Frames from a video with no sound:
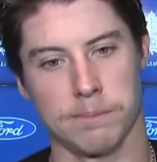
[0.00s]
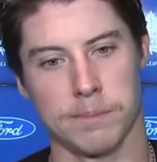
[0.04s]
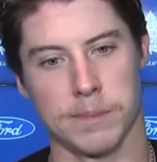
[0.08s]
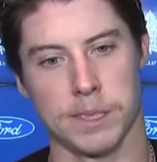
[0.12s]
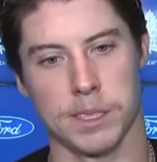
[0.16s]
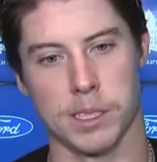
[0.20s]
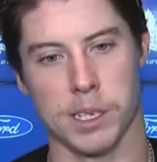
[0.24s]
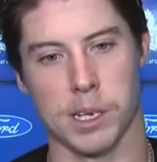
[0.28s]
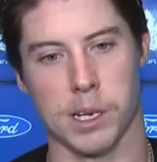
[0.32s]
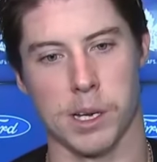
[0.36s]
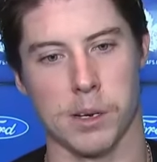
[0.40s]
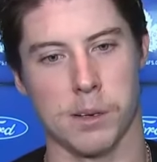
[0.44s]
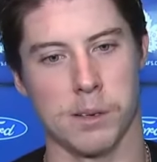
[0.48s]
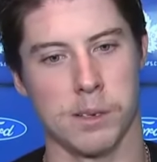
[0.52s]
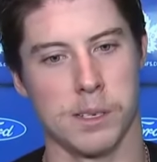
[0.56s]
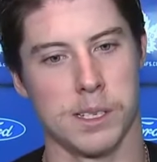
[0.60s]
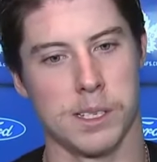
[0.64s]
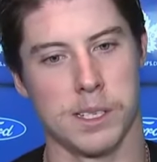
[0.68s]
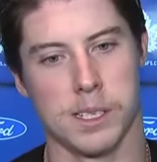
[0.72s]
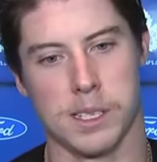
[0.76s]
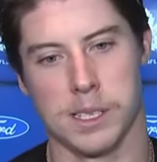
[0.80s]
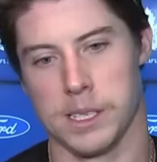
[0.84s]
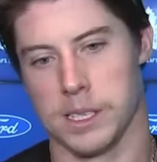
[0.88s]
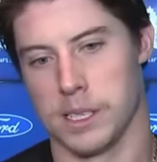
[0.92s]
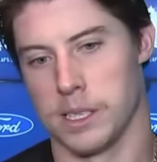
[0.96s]
It's
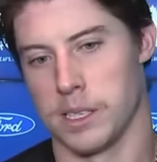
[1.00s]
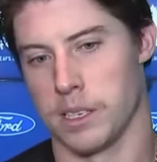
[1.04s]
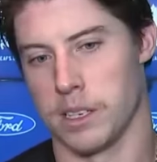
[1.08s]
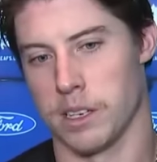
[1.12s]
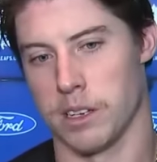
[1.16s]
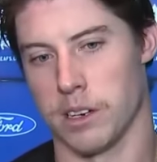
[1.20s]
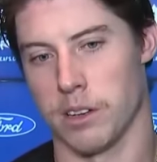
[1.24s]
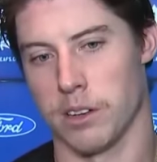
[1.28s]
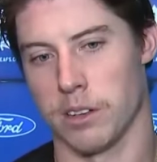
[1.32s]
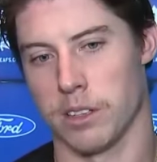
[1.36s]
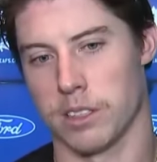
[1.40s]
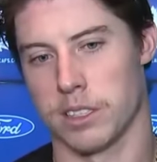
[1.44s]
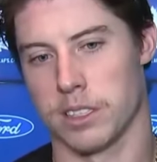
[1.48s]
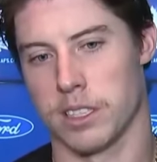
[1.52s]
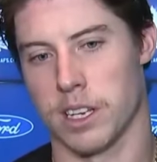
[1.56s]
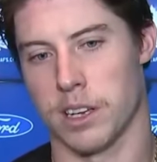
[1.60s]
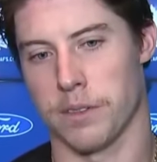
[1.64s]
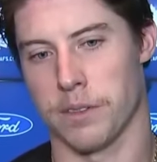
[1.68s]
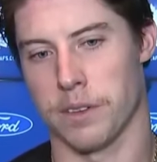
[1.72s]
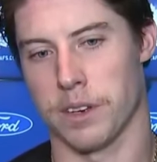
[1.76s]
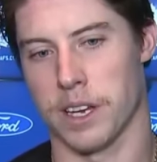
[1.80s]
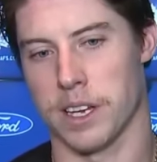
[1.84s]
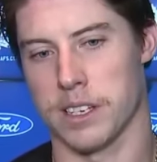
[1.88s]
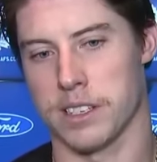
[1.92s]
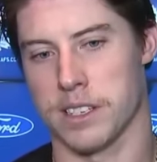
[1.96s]

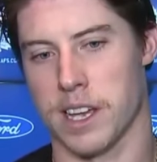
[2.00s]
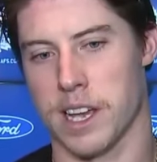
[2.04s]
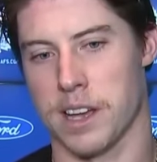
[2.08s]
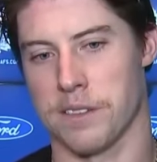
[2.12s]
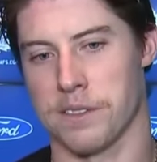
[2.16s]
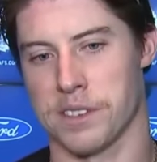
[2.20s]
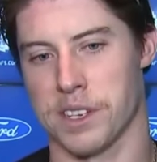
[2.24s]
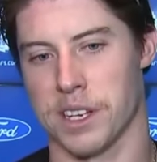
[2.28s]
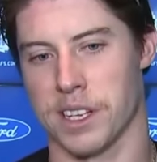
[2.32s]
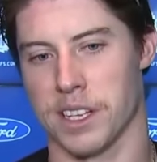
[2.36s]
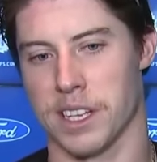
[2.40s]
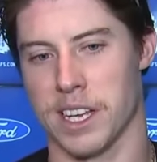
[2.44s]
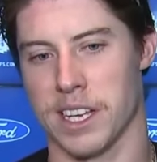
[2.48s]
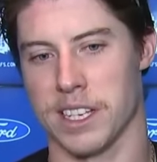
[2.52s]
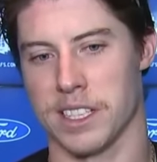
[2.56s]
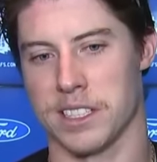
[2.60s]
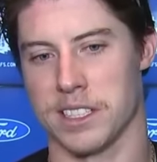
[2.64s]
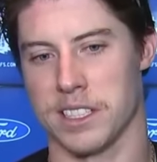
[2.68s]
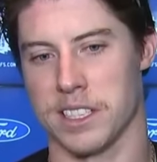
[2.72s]
definitely nice to have sunlight,